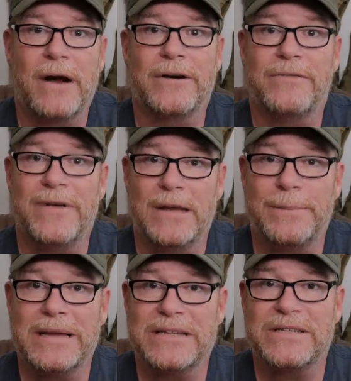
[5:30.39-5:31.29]
are
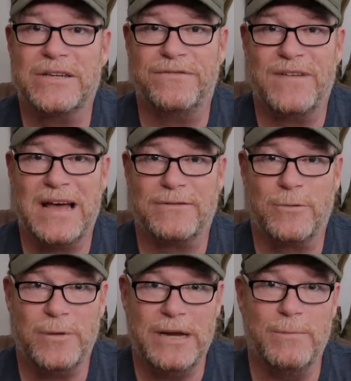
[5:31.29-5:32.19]
developing a 6.5
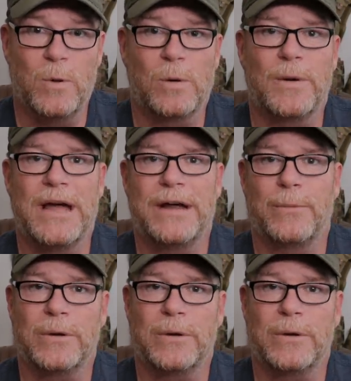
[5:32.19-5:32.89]
Creedmoor round,